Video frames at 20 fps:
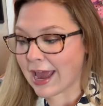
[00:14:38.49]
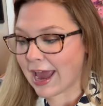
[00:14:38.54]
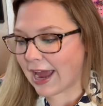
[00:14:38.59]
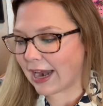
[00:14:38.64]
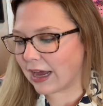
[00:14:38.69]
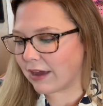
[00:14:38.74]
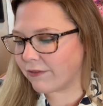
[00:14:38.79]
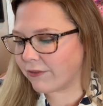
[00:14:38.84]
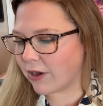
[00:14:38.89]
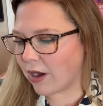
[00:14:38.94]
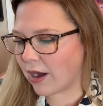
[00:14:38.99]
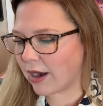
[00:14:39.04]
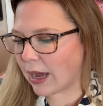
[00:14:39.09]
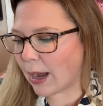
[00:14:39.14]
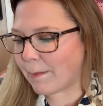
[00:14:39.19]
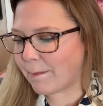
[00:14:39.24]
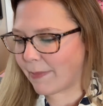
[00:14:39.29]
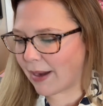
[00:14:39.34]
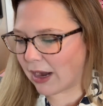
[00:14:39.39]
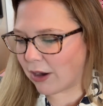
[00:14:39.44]
and I've got
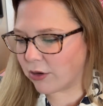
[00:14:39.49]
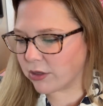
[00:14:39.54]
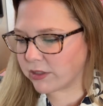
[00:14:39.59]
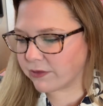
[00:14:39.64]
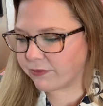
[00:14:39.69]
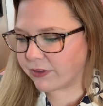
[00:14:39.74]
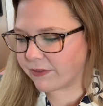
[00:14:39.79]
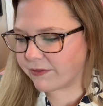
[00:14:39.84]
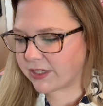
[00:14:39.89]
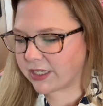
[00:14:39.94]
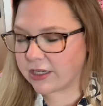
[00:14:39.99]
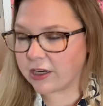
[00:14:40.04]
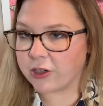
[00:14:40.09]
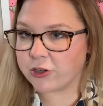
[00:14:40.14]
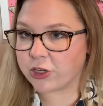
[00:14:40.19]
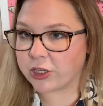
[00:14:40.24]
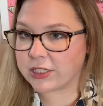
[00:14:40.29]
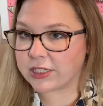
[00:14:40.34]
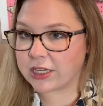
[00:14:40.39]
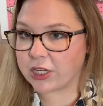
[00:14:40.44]
about
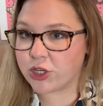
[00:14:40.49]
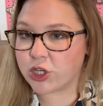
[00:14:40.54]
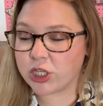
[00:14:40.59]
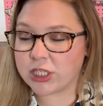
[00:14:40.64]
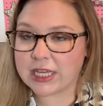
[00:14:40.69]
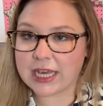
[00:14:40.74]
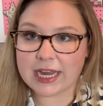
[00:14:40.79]
1,500 stitches